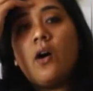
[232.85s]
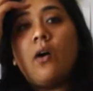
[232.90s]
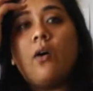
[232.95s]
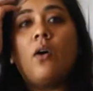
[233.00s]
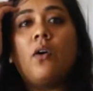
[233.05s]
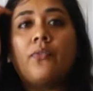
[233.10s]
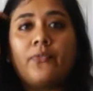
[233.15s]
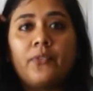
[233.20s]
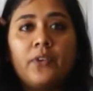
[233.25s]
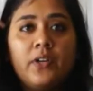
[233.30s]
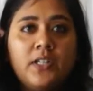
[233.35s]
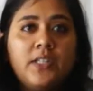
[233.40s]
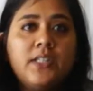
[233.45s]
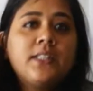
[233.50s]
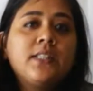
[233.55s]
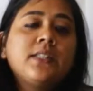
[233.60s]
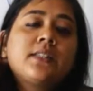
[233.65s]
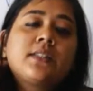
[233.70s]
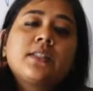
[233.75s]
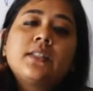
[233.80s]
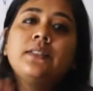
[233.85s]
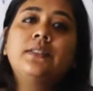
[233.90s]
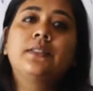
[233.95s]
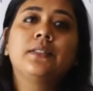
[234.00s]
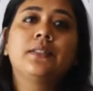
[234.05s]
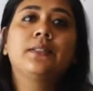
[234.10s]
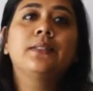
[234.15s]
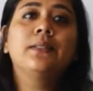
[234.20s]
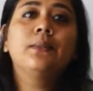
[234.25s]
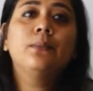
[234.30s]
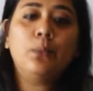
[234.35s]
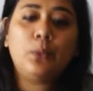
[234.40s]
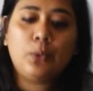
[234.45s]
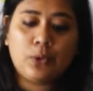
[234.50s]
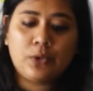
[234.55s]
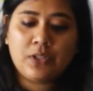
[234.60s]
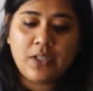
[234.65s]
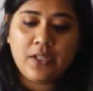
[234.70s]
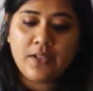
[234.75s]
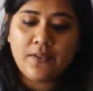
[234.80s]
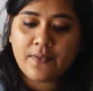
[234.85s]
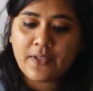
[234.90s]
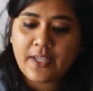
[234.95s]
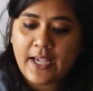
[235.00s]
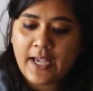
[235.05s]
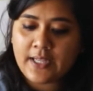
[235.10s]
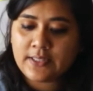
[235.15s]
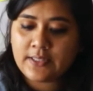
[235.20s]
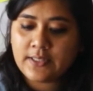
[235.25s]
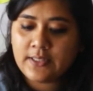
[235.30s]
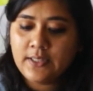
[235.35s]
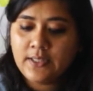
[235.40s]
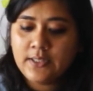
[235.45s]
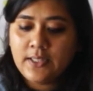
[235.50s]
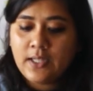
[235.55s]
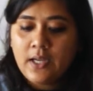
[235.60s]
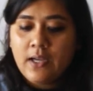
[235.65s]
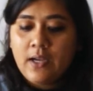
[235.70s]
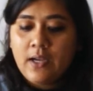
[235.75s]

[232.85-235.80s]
of Earth is consisted mostly of gases.